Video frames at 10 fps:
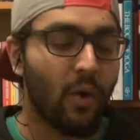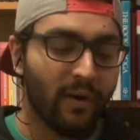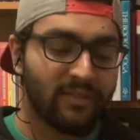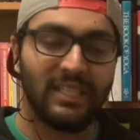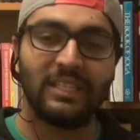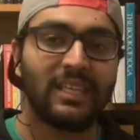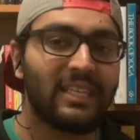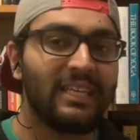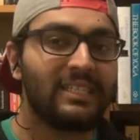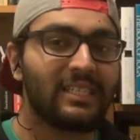I've seen the
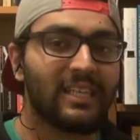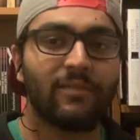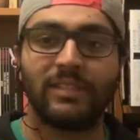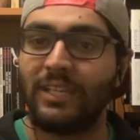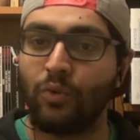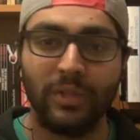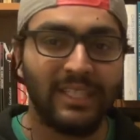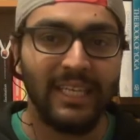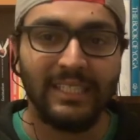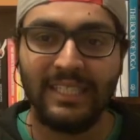teasers. I've seen all
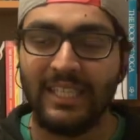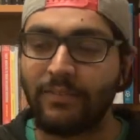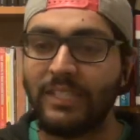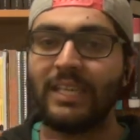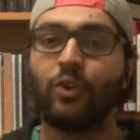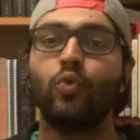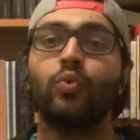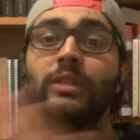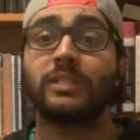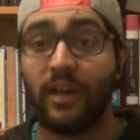
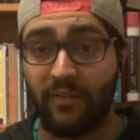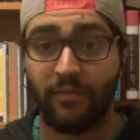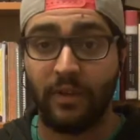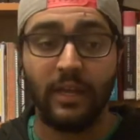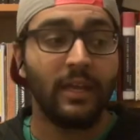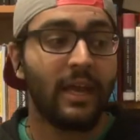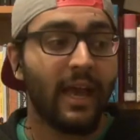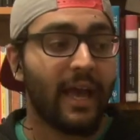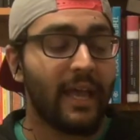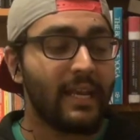the stuff.
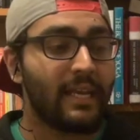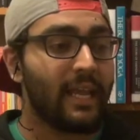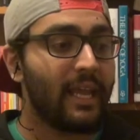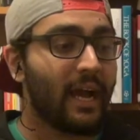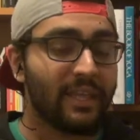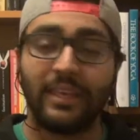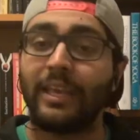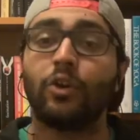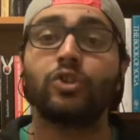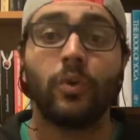And I think
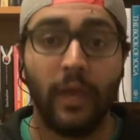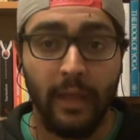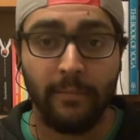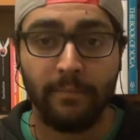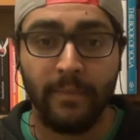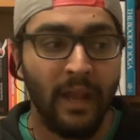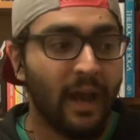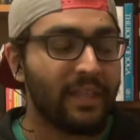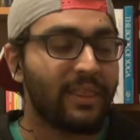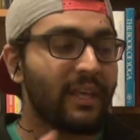it looks okay.
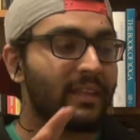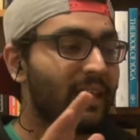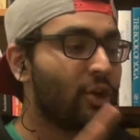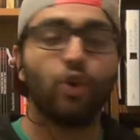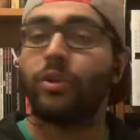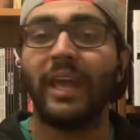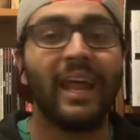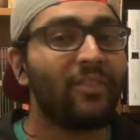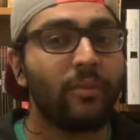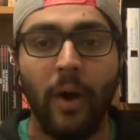I think they could hit
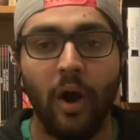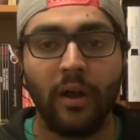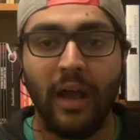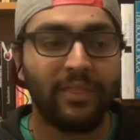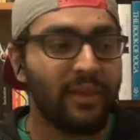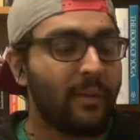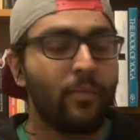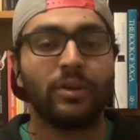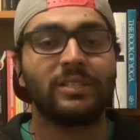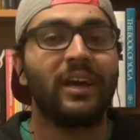out the park. I think I'm
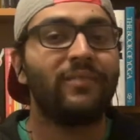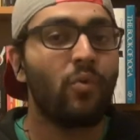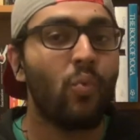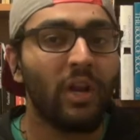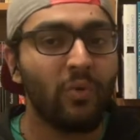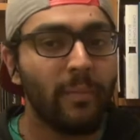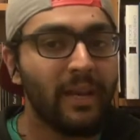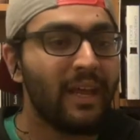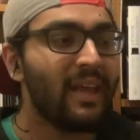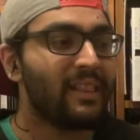more excited for Wonder
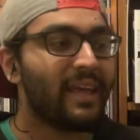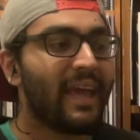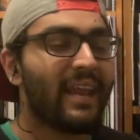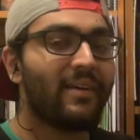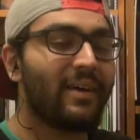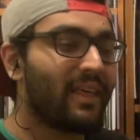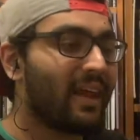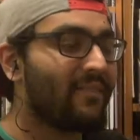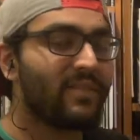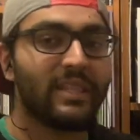Woman than I
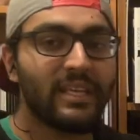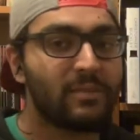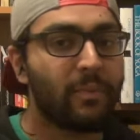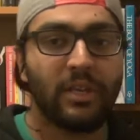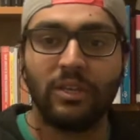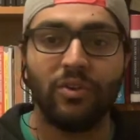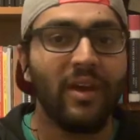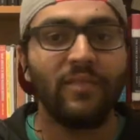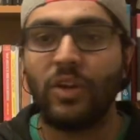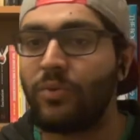am for this, but you
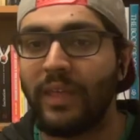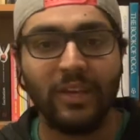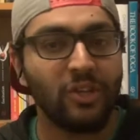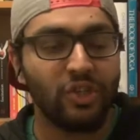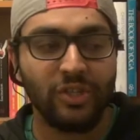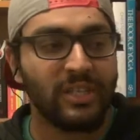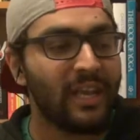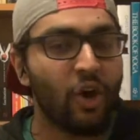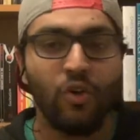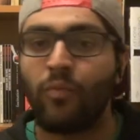never know. They could just
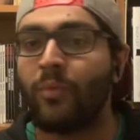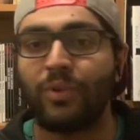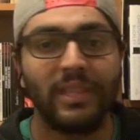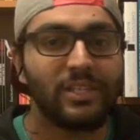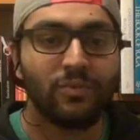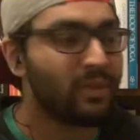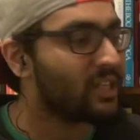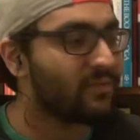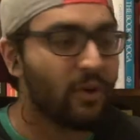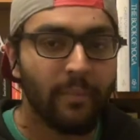hit a home run with
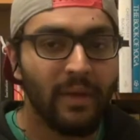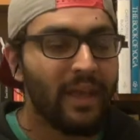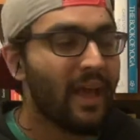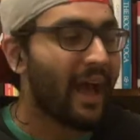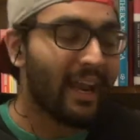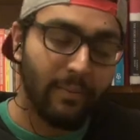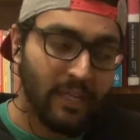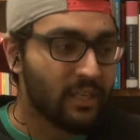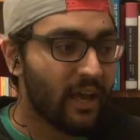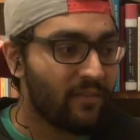this film. And I'm
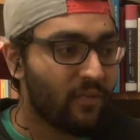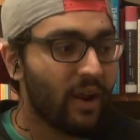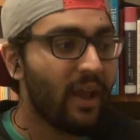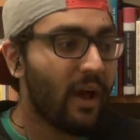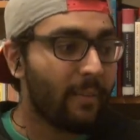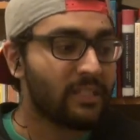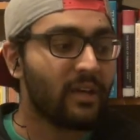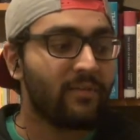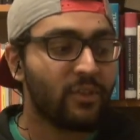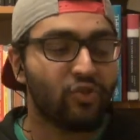excited for it. I'm
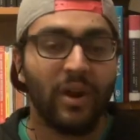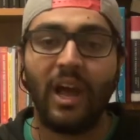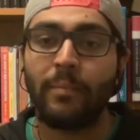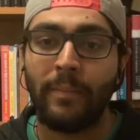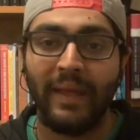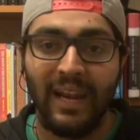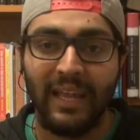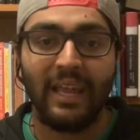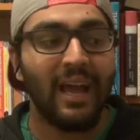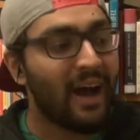excited for this trailer. I'm a bit
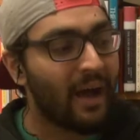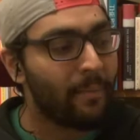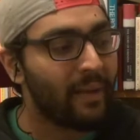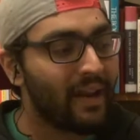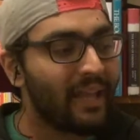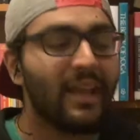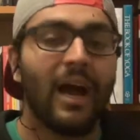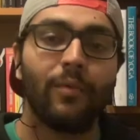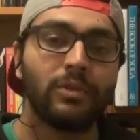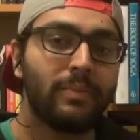late. I
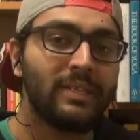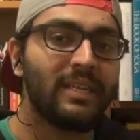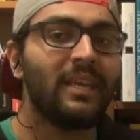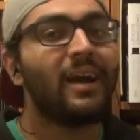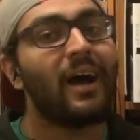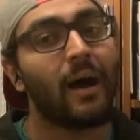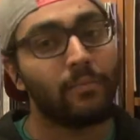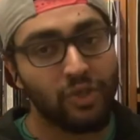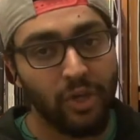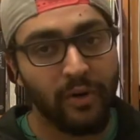was busy.
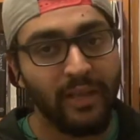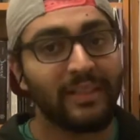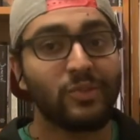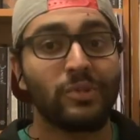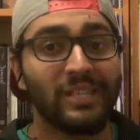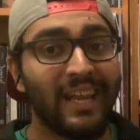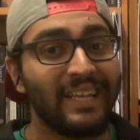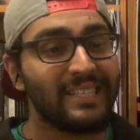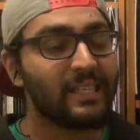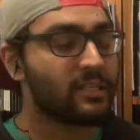I'm sorry. This wasn't
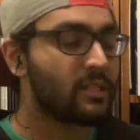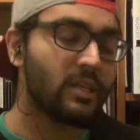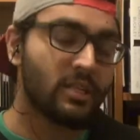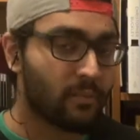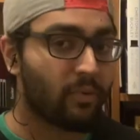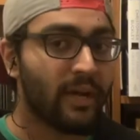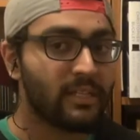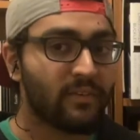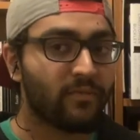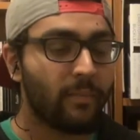laziness.
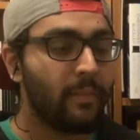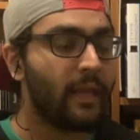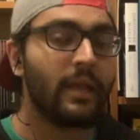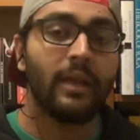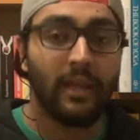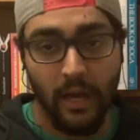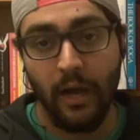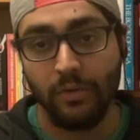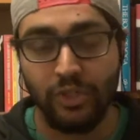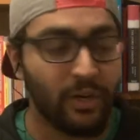Surprising from me.
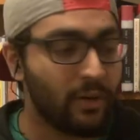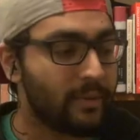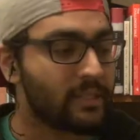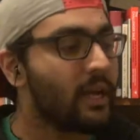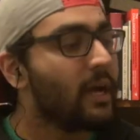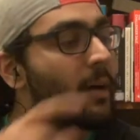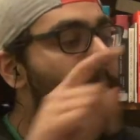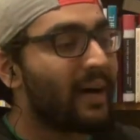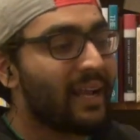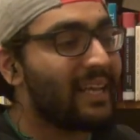I was genuinely busy.
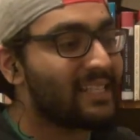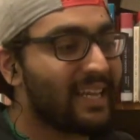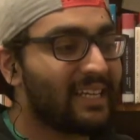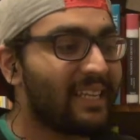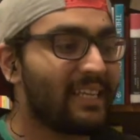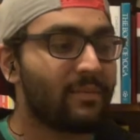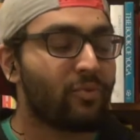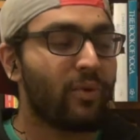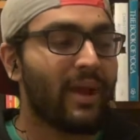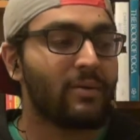But let's get to this. I'm
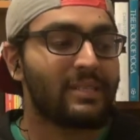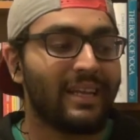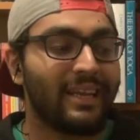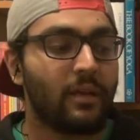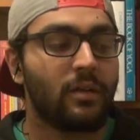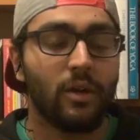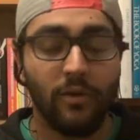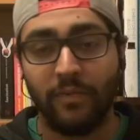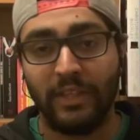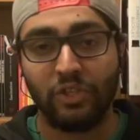3 hours late.
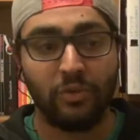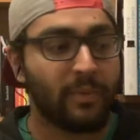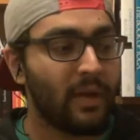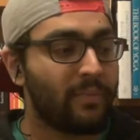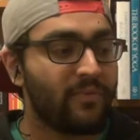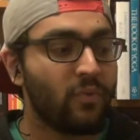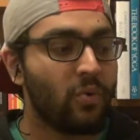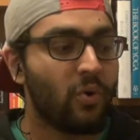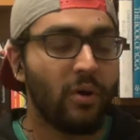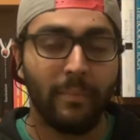Hopefully this will be up
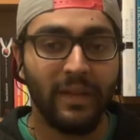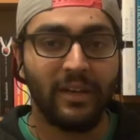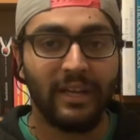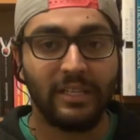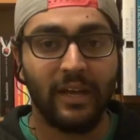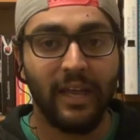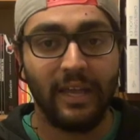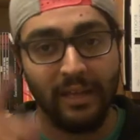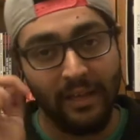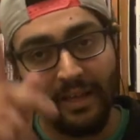before midnight
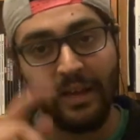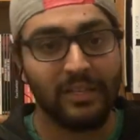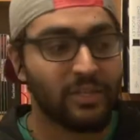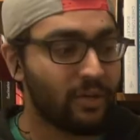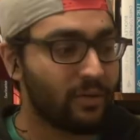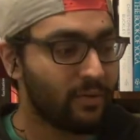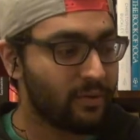tonight. Let's go.